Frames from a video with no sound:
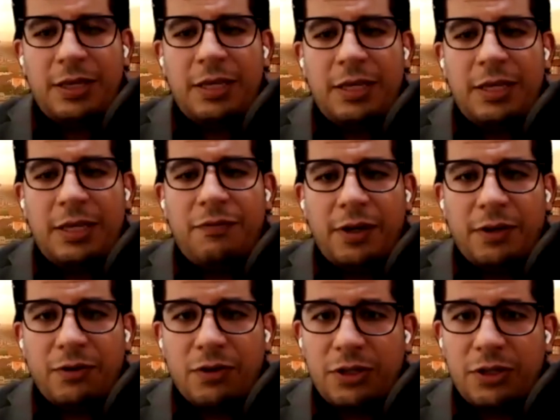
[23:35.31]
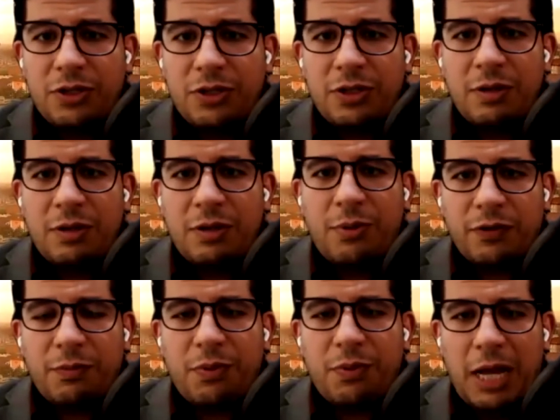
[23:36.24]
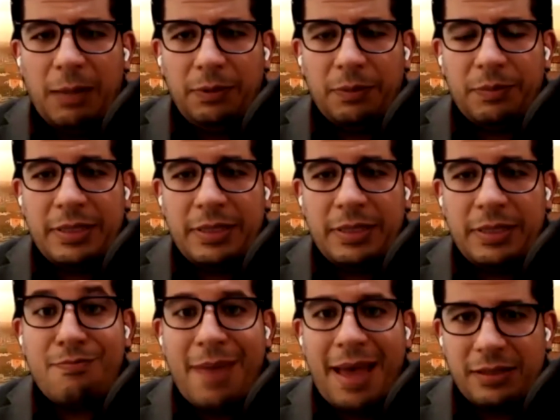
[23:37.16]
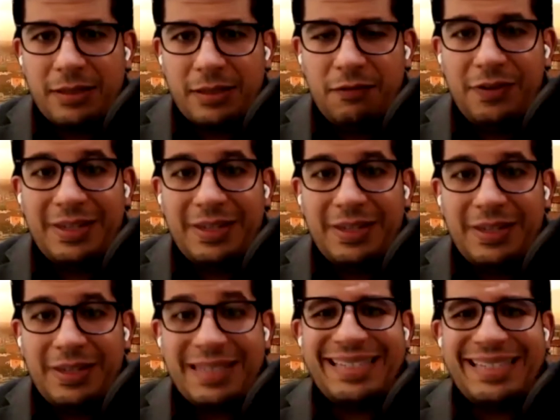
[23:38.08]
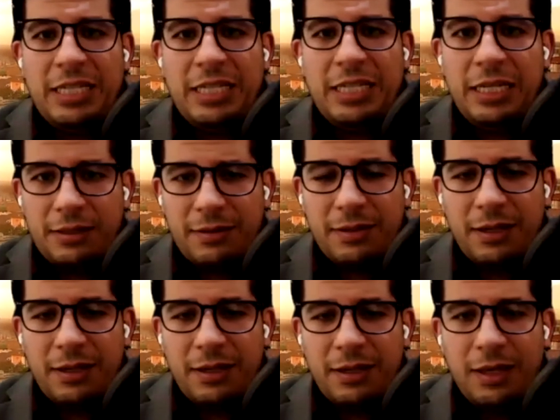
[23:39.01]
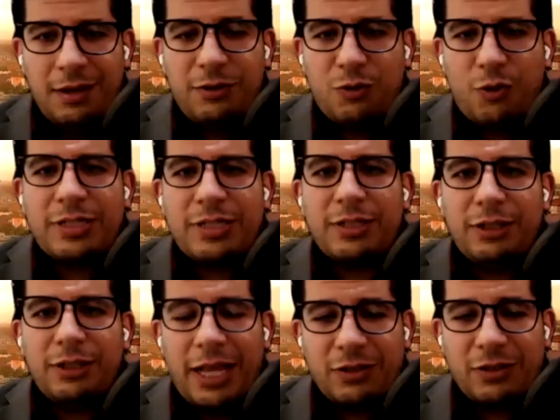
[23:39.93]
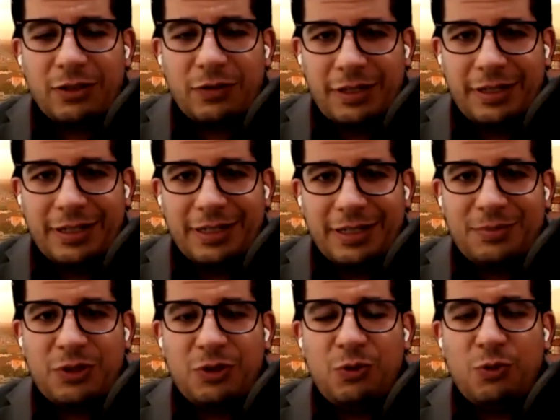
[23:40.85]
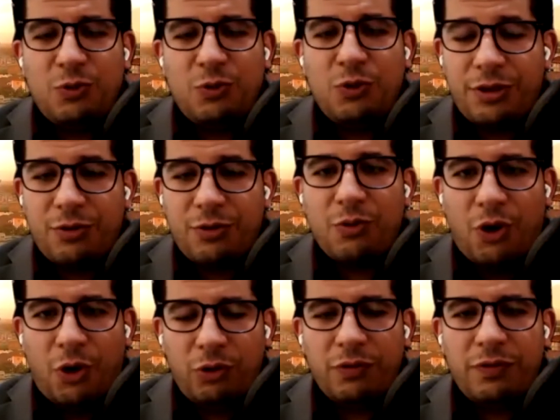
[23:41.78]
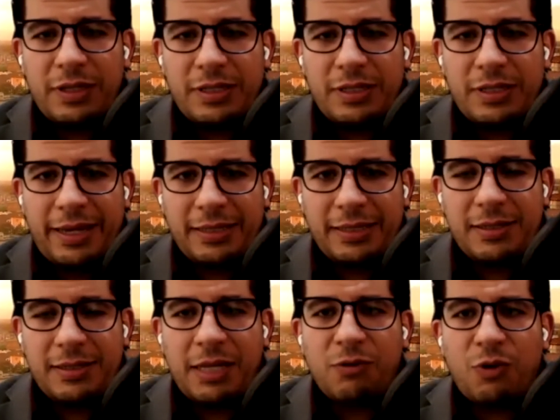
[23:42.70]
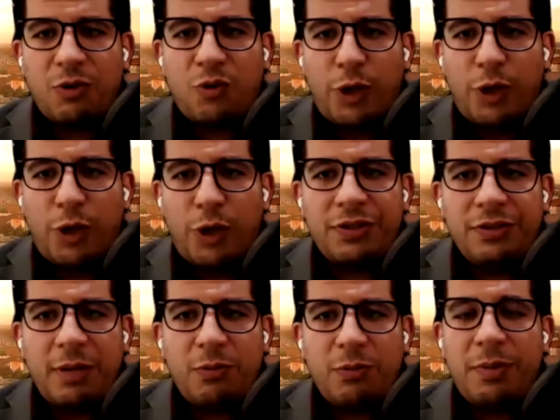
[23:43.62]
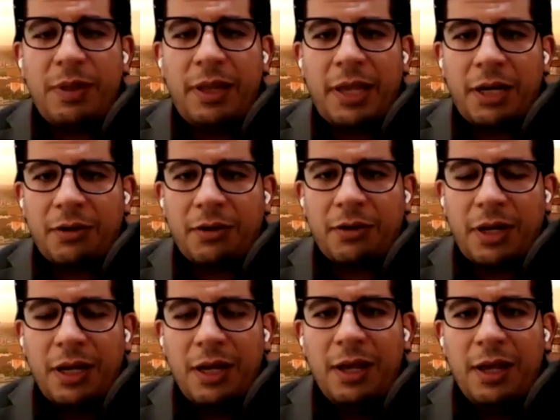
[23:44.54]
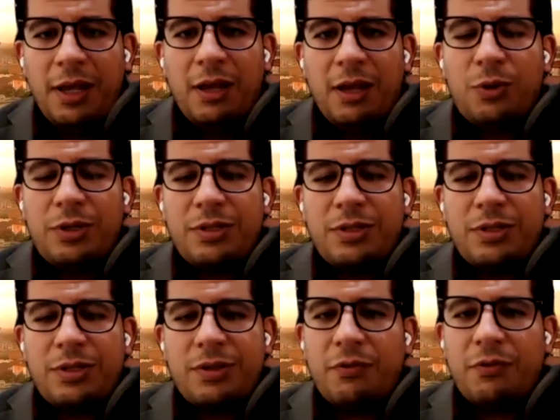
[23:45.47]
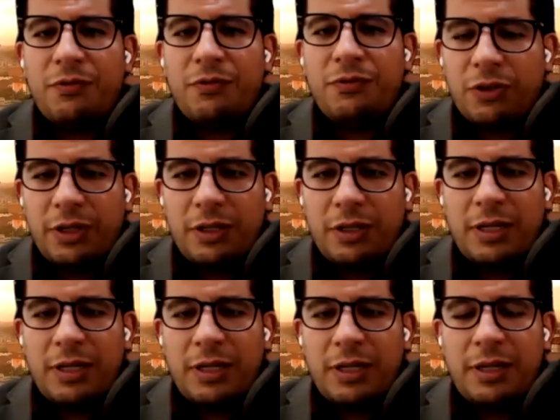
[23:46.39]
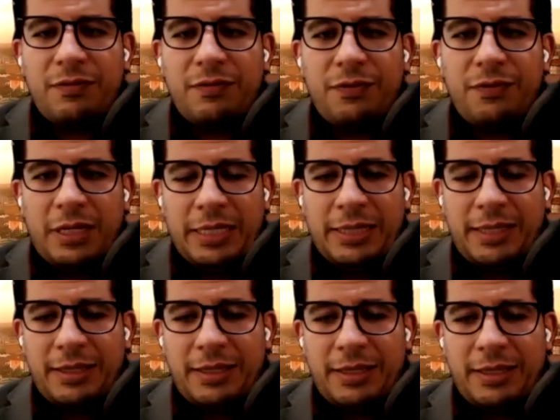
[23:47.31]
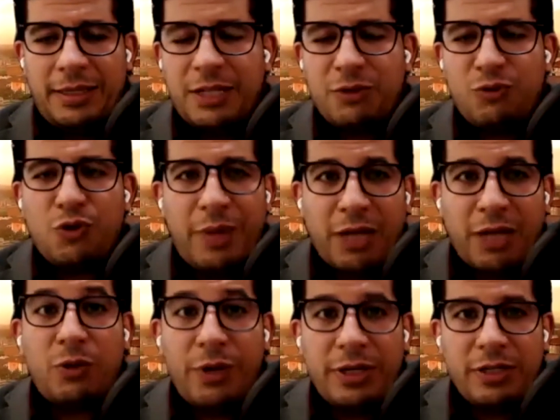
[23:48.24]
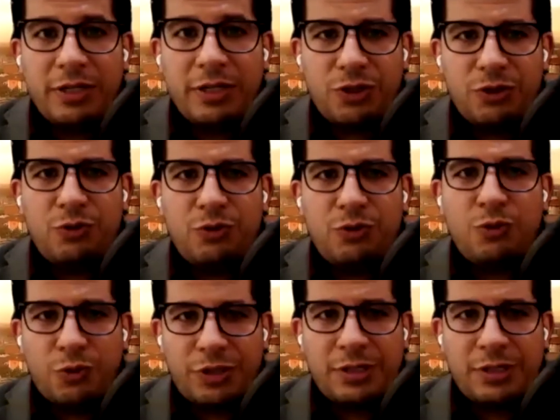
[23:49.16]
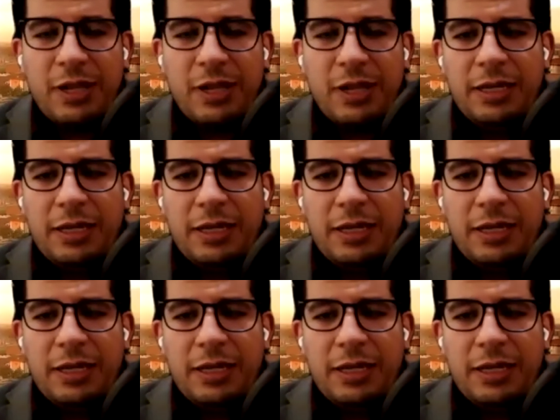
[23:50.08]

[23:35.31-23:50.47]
The fiqh tradition, part of the problem, it is massive, it is tedious, it requires a lot of time to go through all of these texts, and requires certain type of familiarity with certain type of jargon that is kind of germane to the ways in which jurists